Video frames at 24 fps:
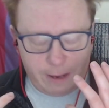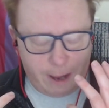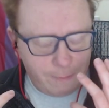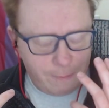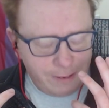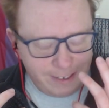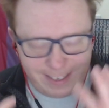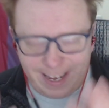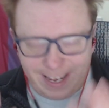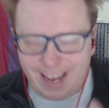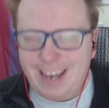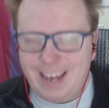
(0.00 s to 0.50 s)
I'm
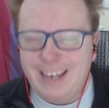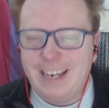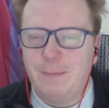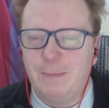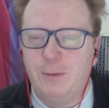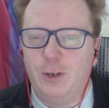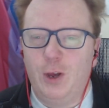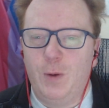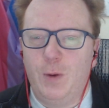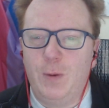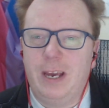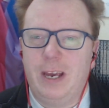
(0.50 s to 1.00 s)
saying I'm
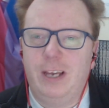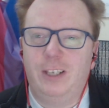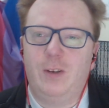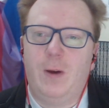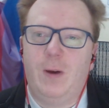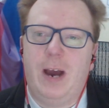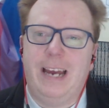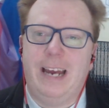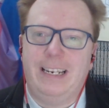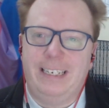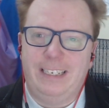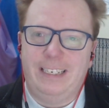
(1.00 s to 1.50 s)
doing it, so
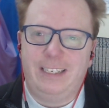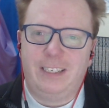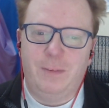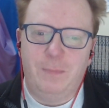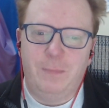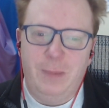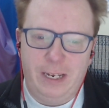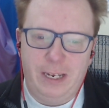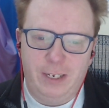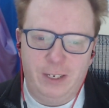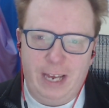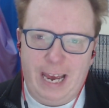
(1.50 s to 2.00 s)
I need to
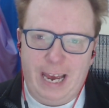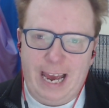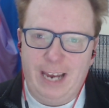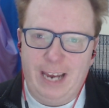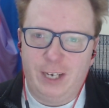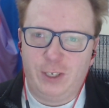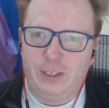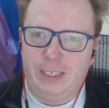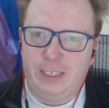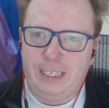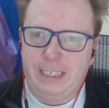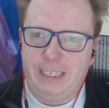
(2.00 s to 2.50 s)
commit to
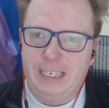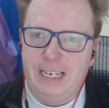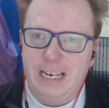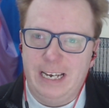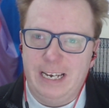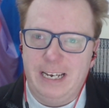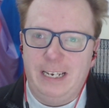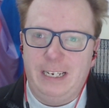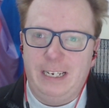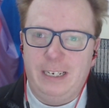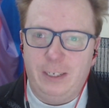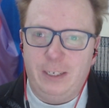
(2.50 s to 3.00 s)
actually
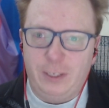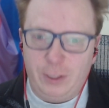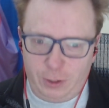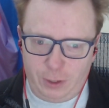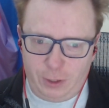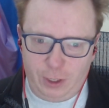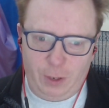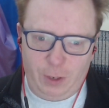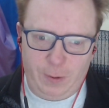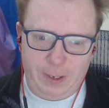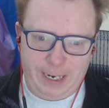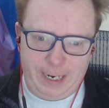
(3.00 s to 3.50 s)

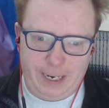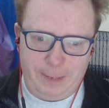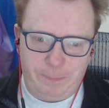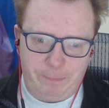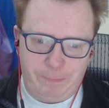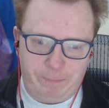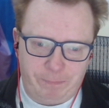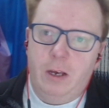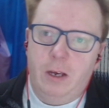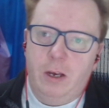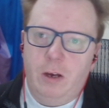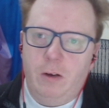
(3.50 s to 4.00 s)
doing it.
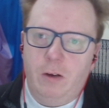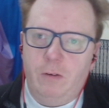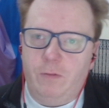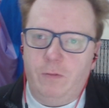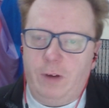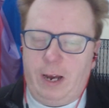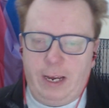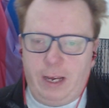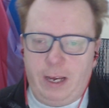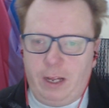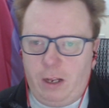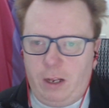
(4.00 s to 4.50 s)

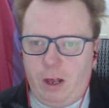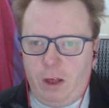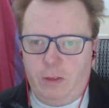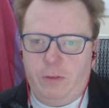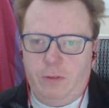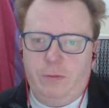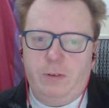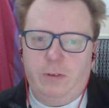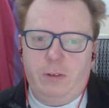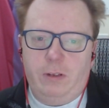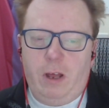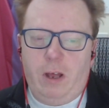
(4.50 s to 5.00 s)
Right, a lot of
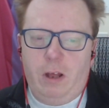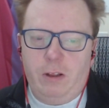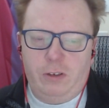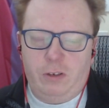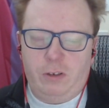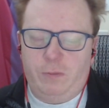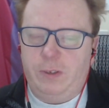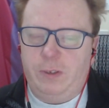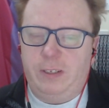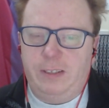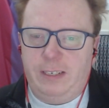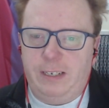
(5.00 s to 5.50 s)
a lot of stuff
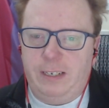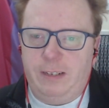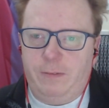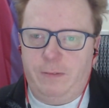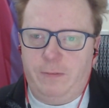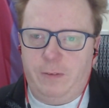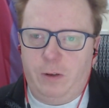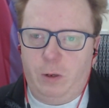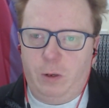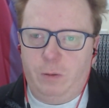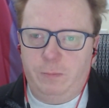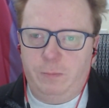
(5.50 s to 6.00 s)
you see in the
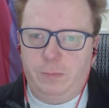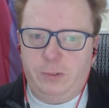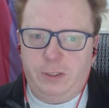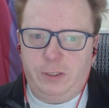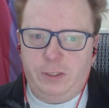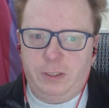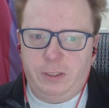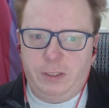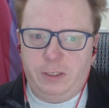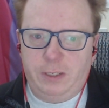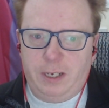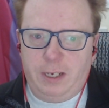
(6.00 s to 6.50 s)

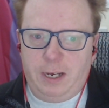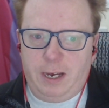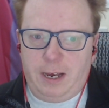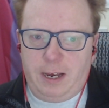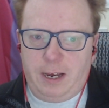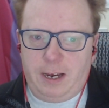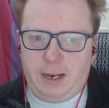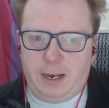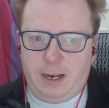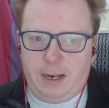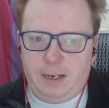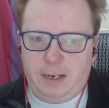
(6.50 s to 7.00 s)
films,
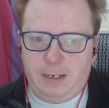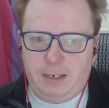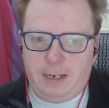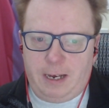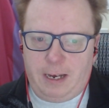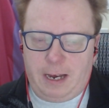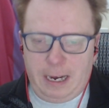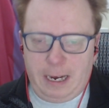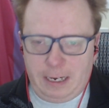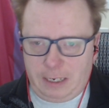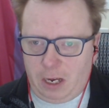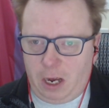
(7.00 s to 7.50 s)
uh,
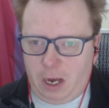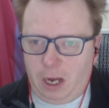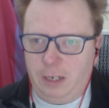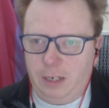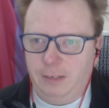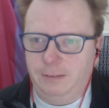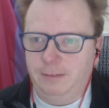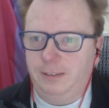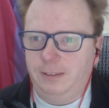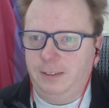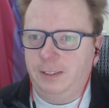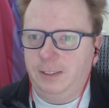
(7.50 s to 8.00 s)
I
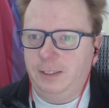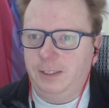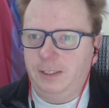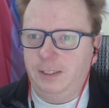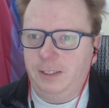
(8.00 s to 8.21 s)
can't